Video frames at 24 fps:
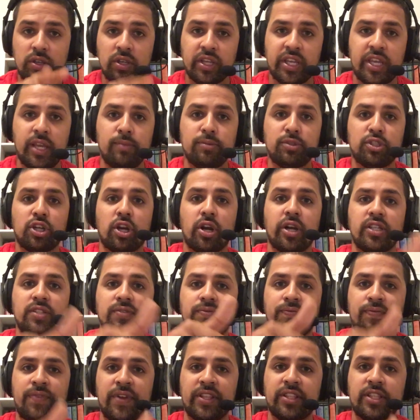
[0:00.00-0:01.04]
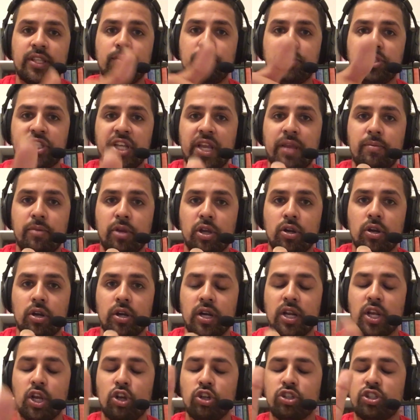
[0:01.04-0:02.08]
Keemstar is victim shaming
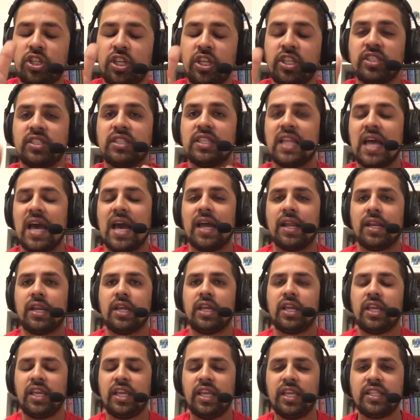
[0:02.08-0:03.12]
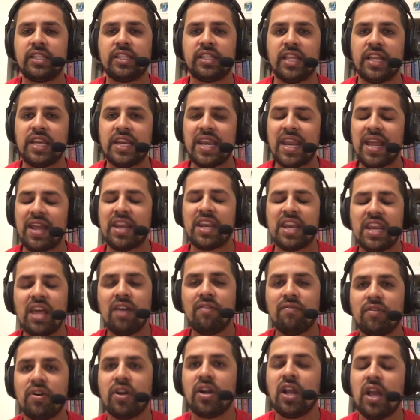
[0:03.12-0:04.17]
her, because he's not. He did ne
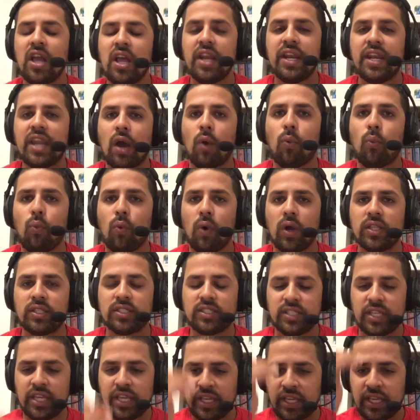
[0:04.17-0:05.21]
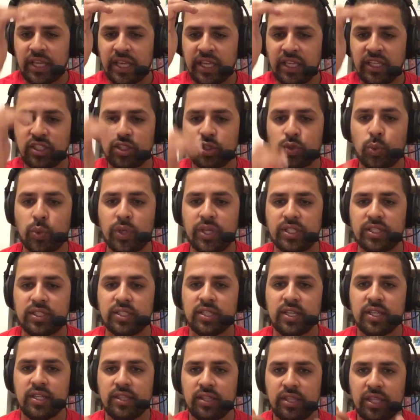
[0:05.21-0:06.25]
never, not once in his
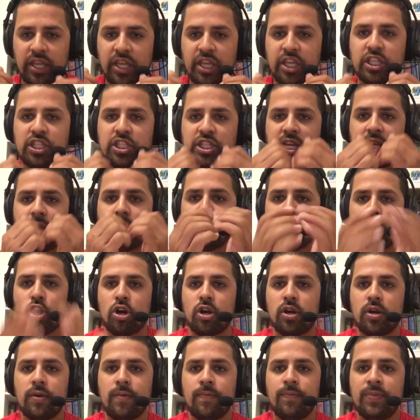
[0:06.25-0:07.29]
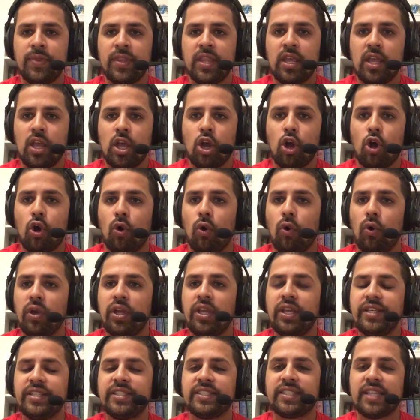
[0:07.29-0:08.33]
tweets did he shame her. All
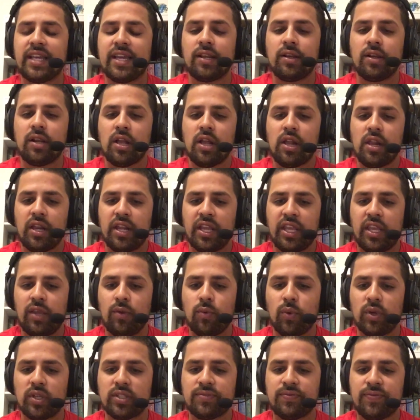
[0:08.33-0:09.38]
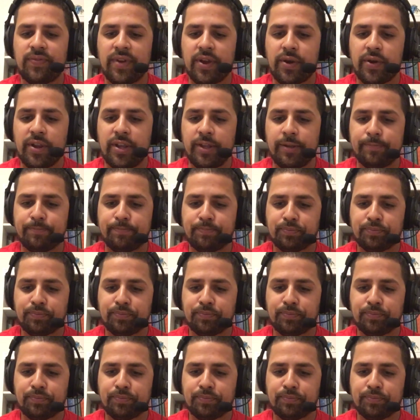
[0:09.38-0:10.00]
he said, he was very